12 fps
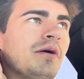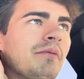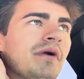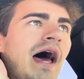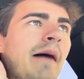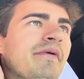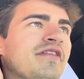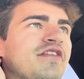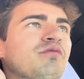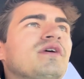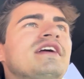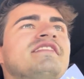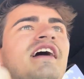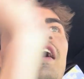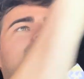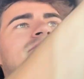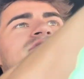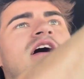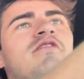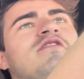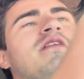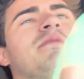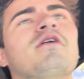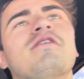but it happened 3 times. I was in
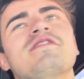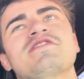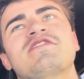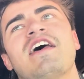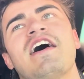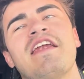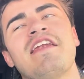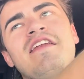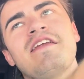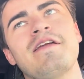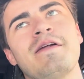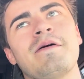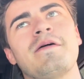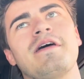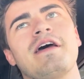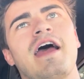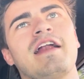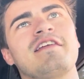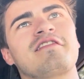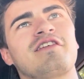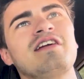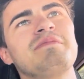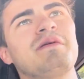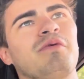the middle of a set, and these
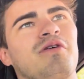cleaning people